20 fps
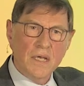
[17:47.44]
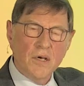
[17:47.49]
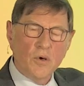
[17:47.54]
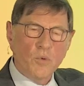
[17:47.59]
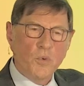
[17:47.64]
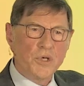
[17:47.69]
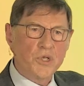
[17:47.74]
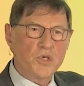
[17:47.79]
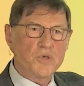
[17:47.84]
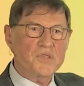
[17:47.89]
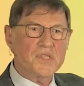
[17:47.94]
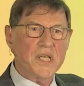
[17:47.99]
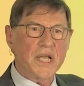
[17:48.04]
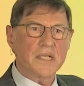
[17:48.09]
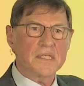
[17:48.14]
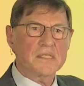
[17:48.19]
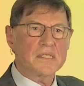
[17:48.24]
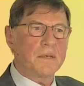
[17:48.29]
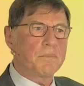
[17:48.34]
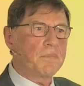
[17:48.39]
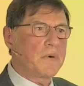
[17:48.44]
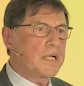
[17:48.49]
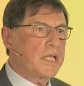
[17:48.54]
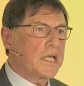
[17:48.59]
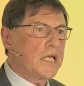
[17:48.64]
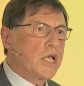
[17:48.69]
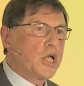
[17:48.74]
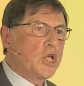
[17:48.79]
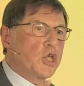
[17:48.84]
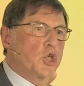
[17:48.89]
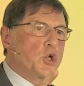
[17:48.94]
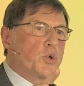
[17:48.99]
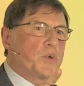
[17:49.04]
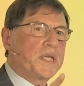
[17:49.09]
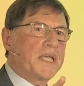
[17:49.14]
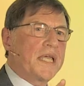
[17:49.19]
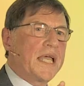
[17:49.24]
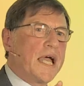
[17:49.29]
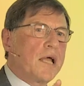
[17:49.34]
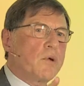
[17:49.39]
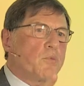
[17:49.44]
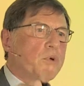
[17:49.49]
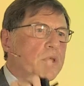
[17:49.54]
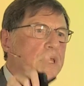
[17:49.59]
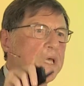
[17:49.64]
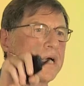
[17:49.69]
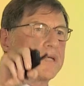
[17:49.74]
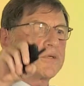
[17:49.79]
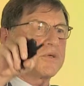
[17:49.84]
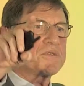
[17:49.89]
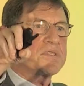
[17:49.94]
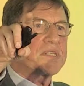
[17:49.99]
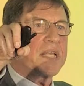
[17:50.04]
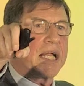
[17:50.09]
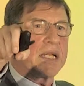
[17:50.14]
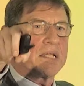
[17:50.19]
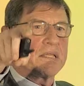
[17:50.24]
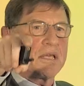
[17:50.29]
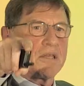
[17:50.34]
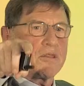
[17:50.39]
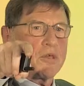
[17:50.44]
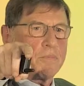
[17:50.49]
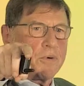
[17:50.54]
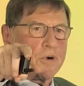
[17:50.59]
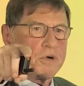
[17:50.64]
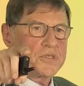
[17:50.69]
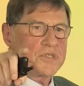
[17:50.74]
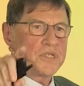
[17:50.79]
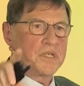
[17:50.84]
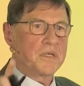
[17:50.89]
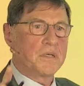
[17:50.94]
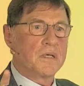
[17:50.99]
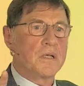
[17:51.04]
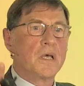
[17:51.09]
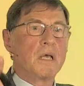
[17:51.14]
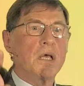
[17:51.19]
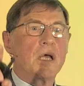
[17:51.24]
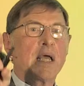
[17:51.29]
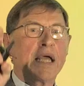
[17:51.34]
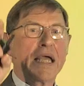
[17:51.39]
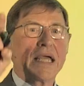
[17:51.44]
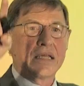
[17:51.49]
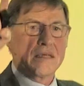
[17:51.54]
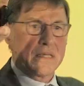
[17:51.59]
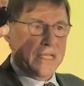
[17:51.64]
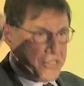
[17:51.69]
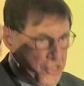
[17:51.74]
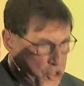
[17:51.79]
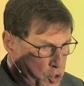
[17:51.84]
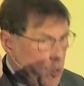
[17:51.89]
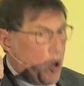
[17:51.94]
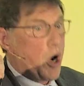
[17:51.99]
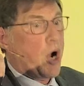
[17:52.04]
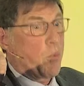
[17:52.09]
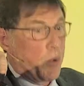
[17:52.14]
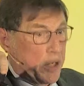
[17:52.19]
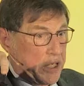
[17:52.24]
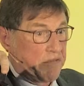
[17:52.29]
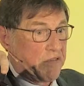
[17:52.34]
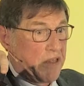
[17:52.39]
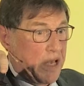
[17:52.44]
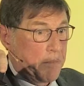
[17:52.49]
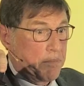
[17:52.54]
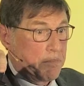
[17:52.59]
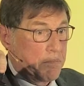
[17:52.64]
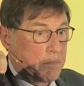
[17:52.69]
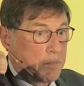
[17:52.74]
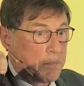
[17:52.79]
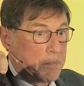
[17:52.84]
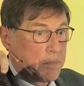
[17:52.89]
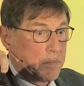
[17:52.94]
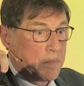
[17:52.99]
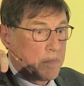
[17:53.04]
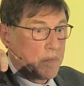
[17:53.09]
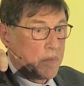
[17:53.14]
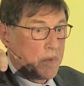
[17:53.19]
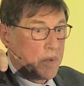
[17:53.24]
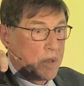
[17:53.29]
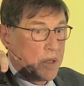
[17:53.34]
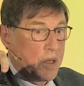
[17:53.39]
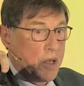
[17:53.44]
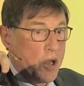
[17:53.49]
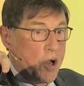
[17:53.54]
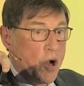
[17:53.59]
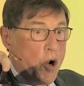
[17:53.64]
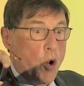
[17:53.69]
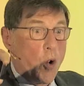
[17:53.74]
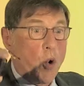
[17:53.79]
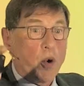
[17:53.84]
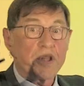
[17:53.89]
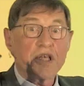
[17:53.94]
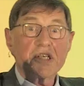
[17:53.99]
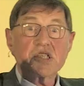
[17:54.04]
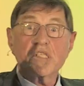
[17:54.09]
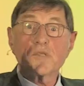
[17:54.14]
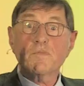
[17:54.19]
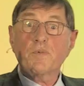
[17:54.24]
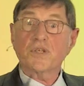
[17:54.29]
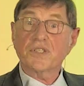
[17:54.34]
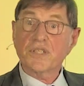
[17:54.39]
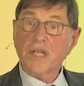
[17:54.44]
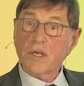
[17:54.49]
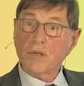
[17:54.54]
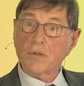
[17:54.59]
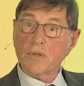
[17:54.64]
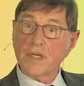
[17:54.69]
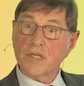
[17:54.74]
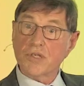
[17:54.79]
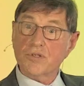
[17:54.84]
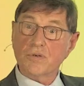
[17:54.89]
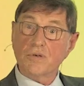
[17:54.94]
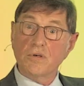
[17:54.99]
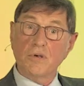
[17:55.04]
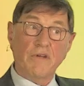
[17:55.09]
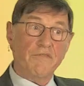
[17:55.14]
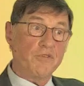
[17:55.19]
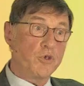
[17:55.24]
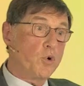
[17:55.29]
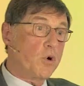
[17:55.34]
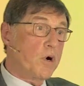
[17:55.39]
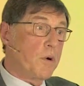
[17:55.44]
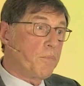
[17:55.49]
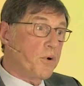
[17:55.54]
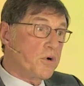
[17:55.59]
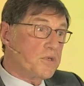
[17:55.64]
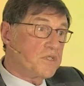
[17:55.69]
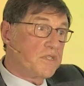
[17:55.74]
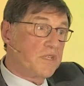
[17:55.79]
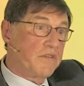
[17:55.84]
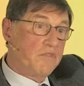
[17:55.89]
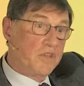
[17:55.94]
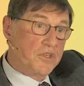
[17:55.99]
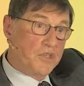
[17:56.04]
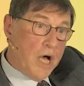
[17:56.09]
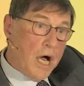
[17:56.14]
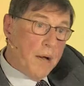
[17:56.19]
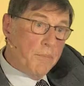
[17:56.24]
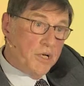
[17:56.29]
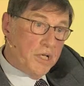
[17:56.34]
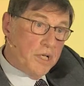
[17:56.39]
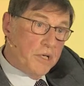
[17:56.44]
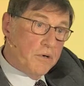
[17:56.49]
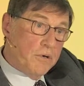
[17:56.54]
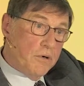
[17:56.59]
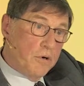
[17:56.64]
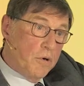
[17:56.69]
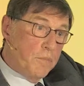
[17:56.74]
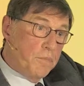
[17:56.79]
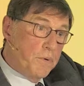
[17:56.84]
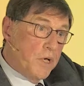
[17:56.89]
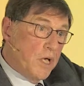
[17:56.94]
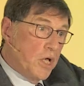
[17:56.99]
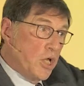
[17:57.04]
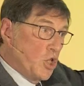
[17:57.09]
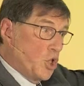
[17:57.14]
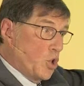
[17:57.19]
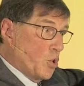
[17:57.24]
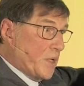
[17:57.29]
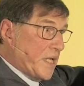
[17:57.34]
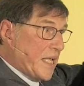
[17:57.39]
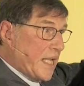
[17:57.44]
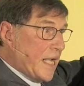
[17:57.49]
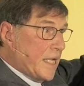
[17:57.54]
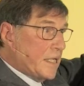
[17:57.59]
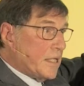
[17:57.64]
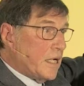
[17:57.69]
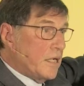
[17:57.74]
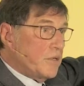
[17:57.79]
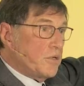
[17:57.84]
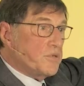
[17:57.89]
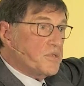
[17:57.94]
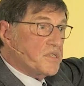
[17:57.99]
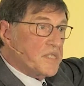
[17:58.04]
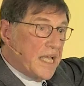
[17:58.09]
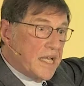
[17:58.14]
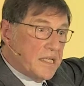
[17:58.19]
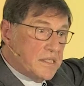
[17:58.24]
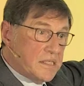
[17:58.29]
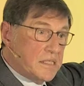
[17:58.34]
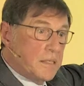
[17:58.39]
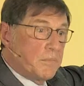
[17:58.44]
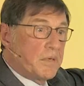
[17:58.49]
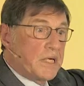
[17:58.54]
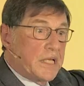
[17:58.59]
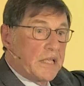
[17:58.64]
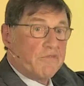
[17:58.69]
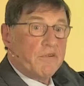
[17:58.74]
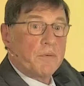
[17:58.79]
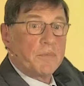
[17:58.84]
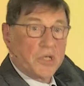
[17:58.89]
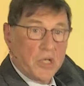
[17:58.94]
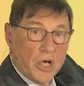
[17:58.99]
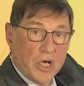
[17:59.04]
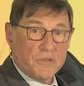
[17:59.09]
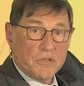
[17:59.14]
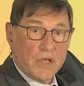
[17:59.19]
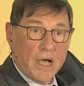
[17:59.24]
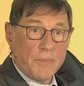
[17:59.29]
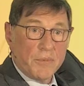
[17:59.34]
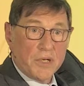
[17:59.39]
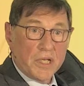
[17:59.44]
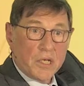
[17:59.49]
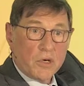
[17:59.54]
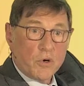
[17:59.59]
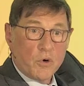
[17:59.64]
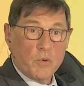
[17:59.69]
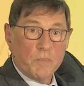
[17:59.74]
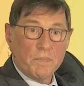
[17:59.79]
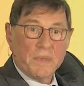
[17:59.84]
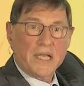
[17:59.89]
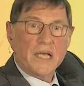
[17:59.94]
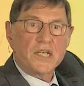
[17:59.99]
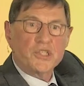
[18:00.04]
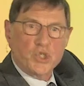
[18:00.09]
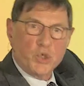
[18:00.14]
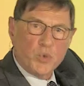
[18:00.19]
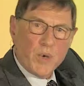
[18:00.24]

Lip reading: when you say to somebody, you can't really understand another person unless you are one of them. Or this is particularly true if you are a person of the dominant group. You can't understand somebody from a non-dominant group because you